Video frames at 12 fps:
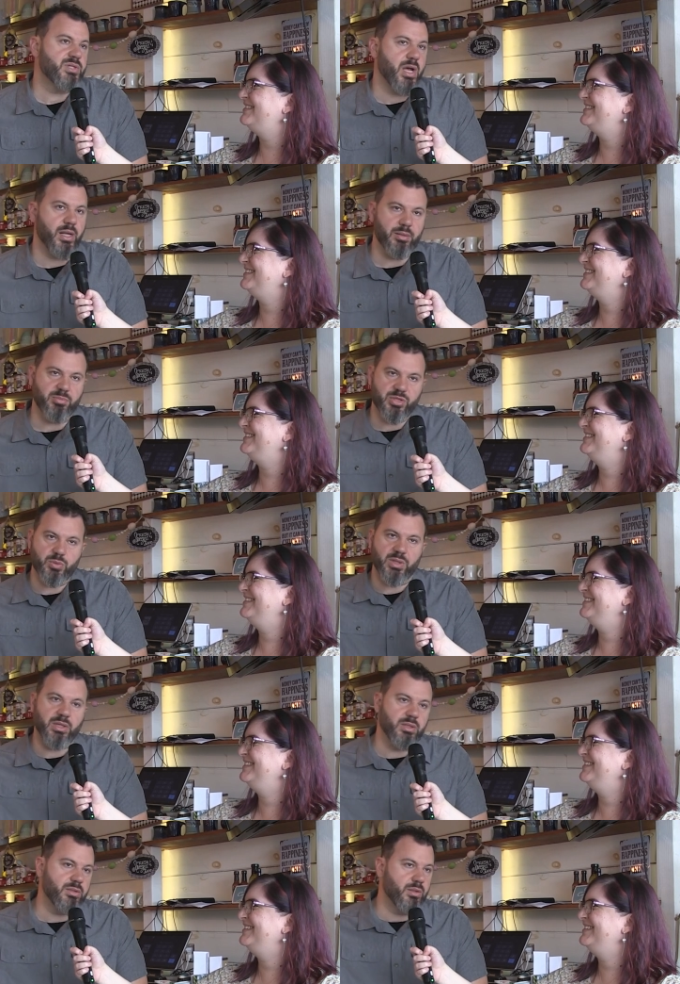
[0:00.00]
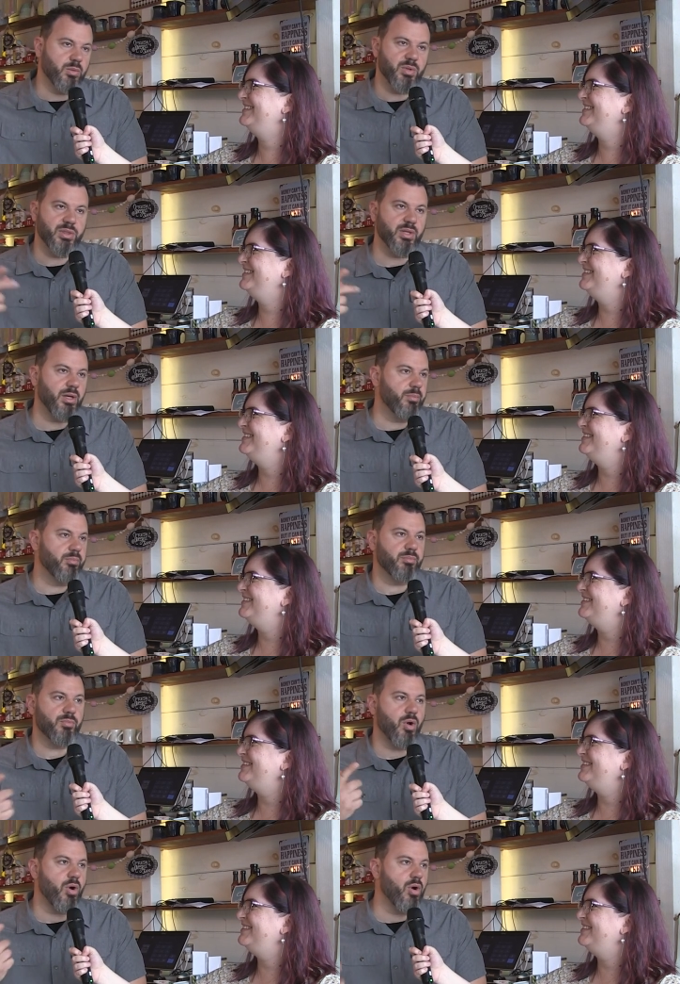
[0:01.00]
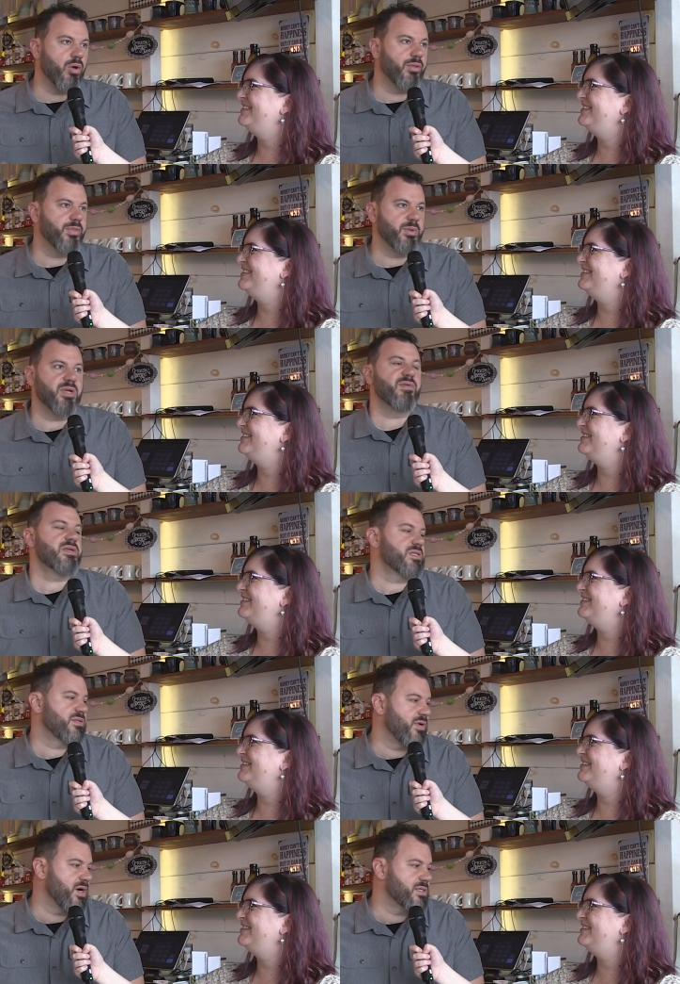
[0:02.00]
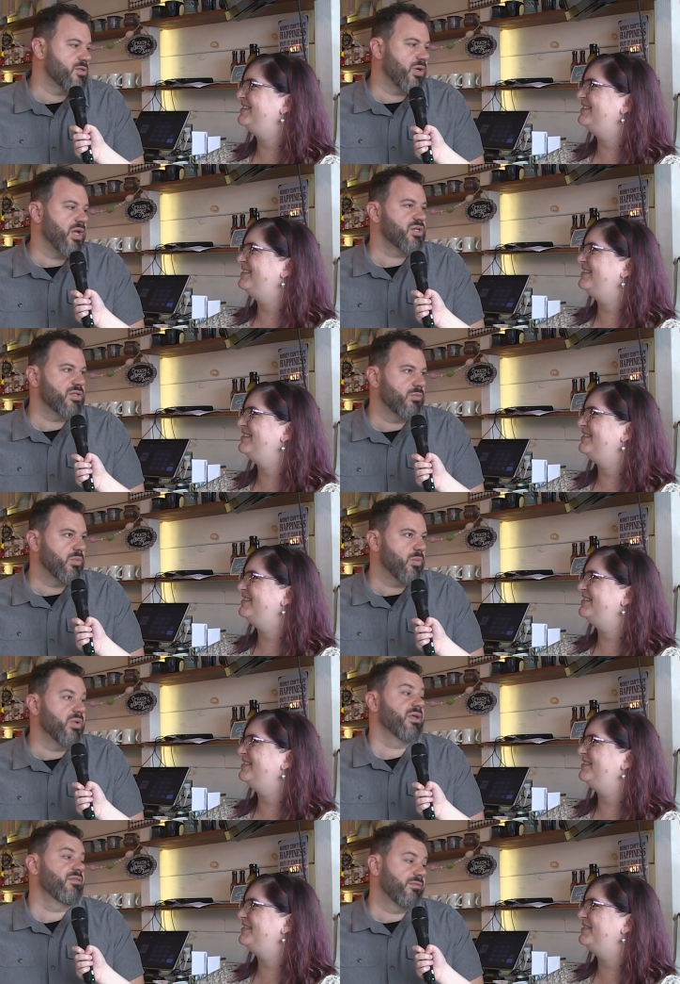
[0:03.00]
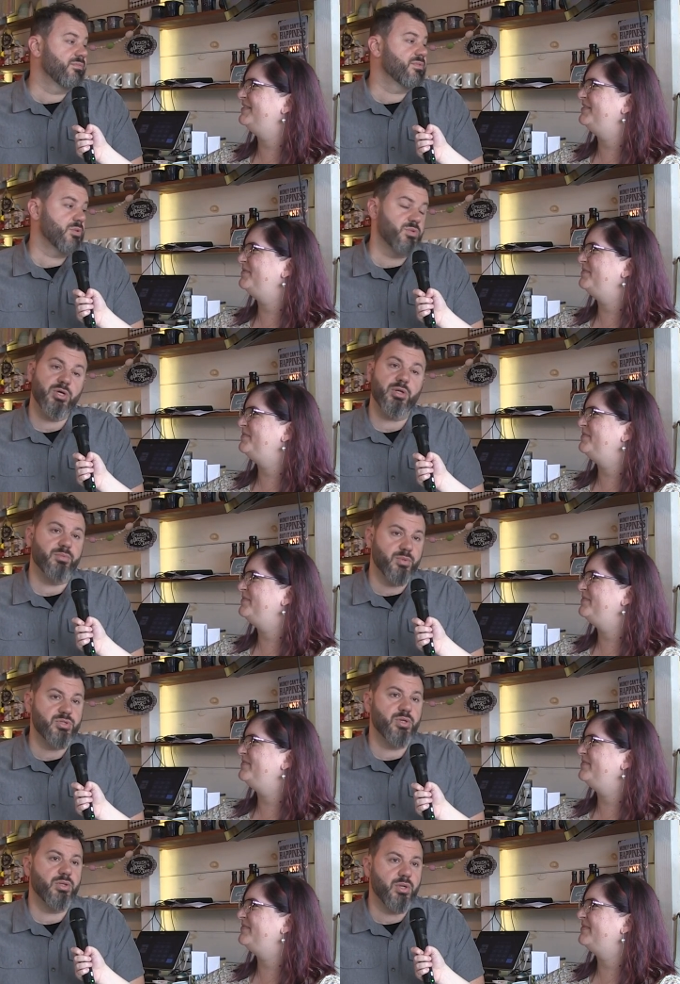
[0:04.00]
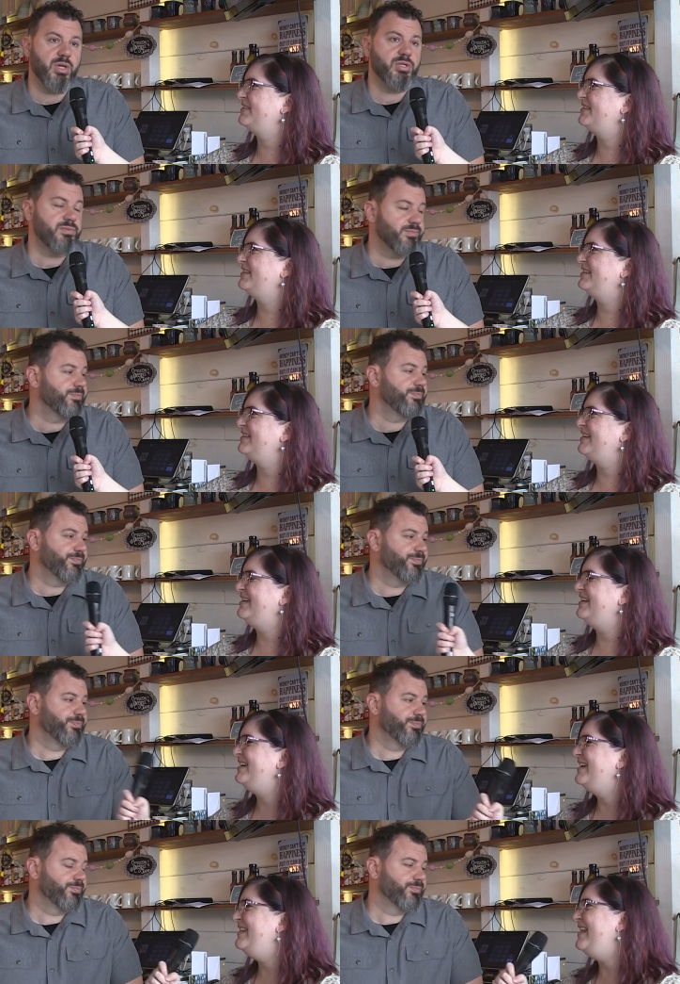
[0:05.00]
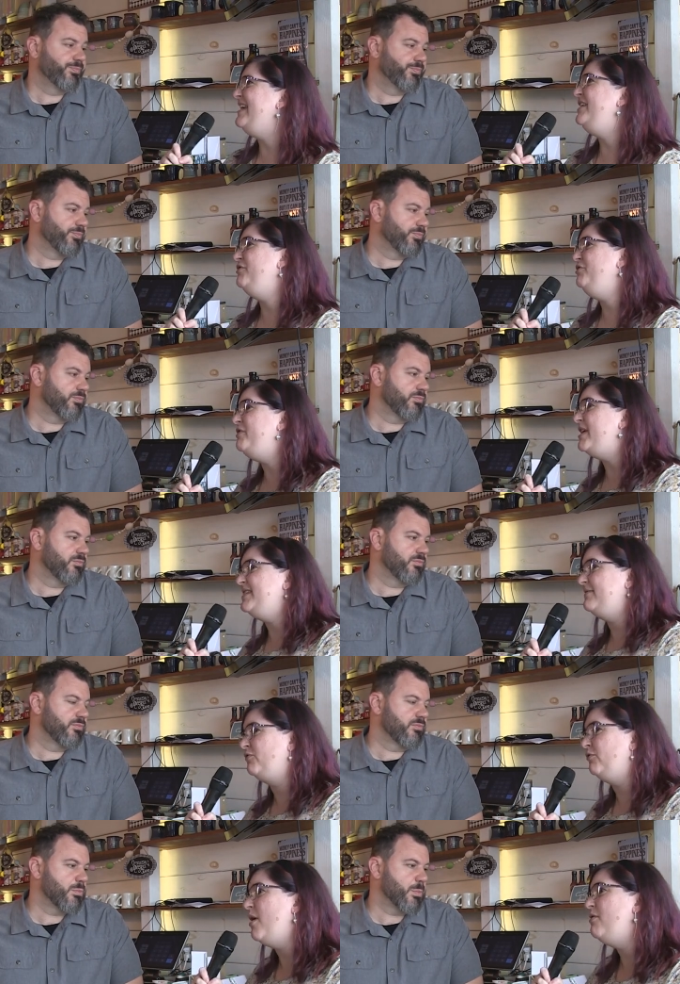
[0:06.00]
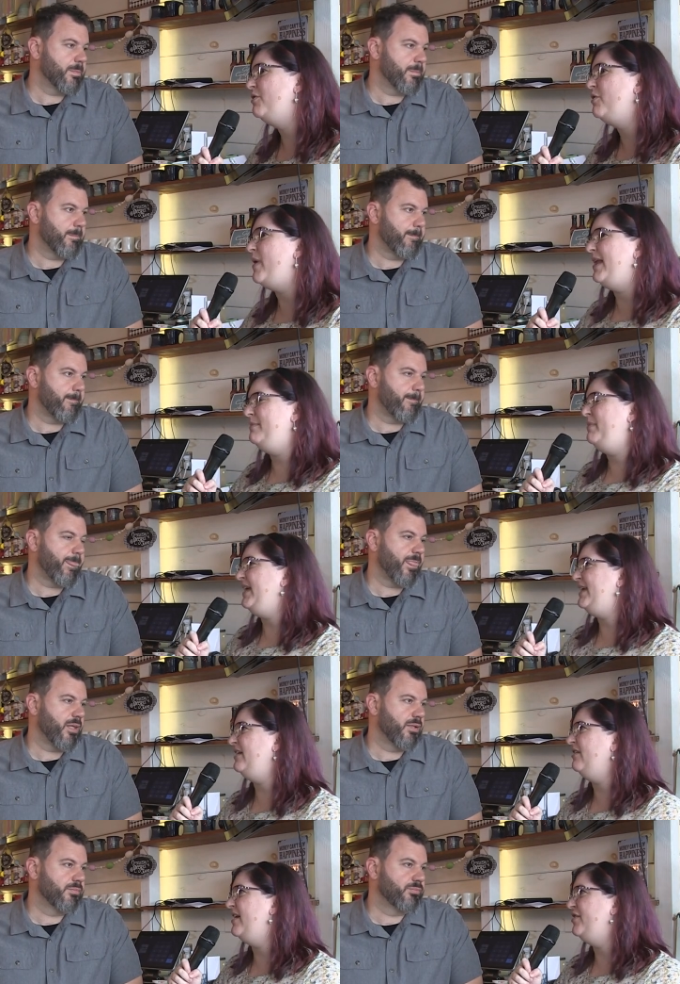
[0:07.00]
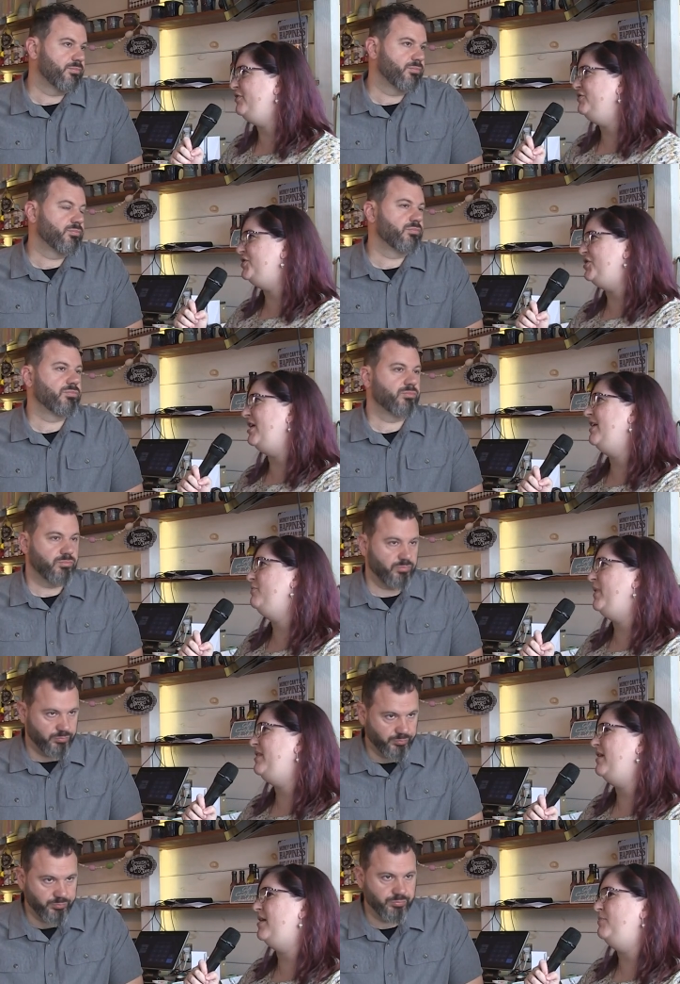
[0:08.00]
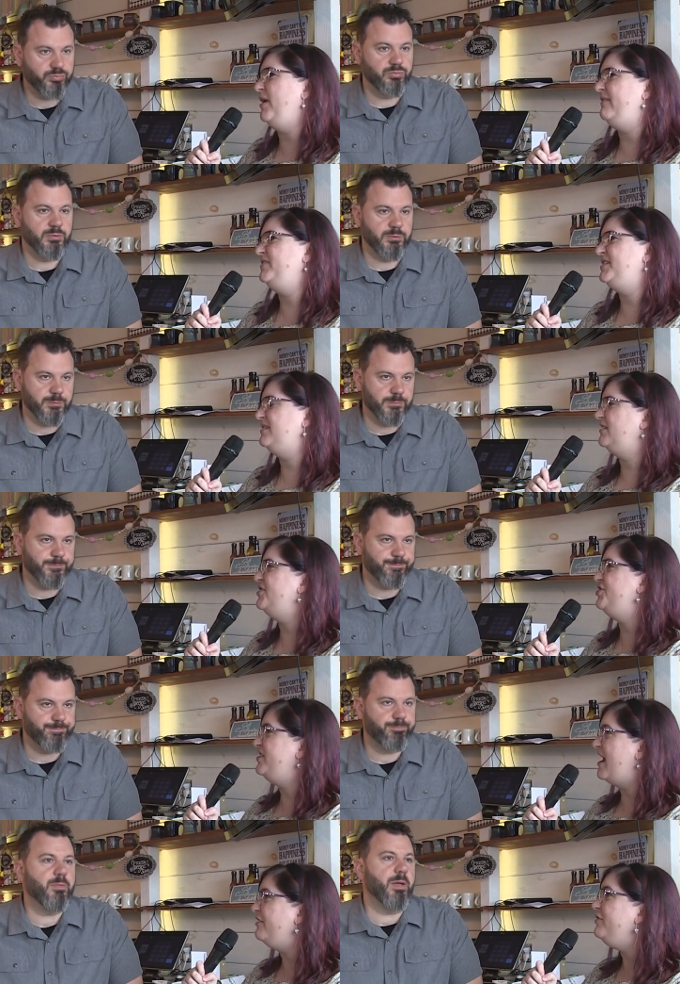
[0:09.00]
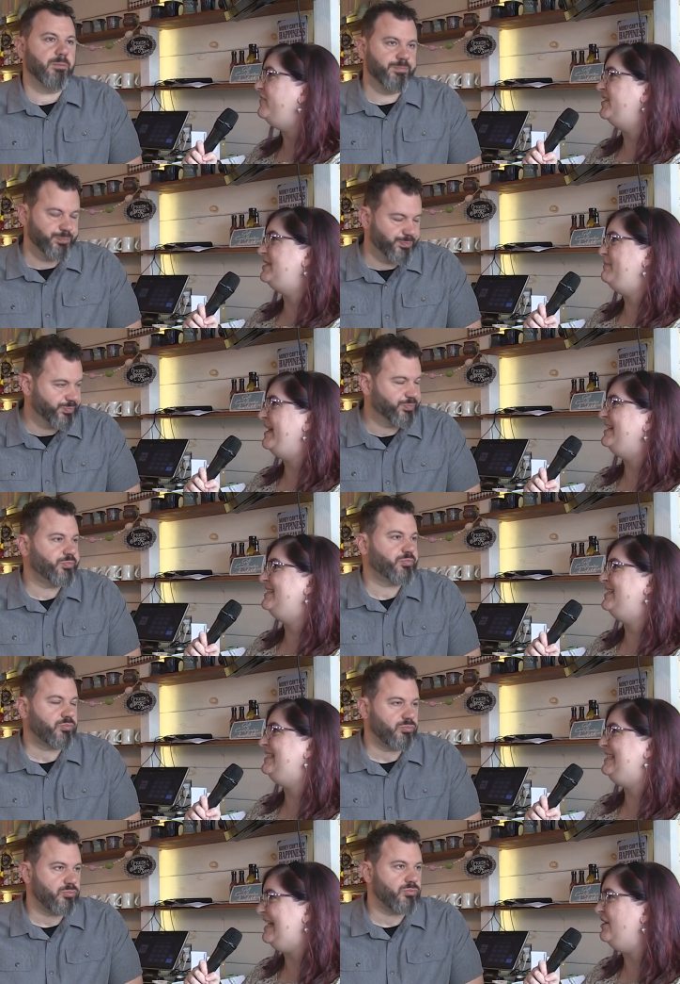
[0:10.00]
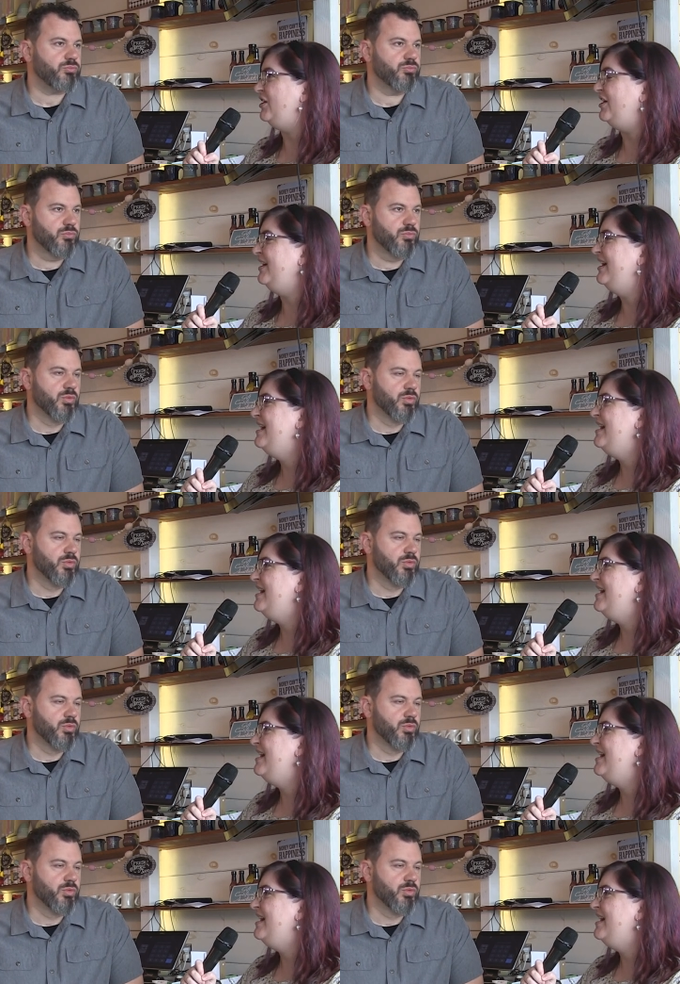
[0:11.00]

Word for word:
Speaker 1: kind of in between with um, all three of us as far as location where we live. So it's good. It was a good location.
Speaker 2: Thank you. And you guys have grown quite a bit here. I know you started with uh, breakfast and lunch, and now you've expanded to dinner.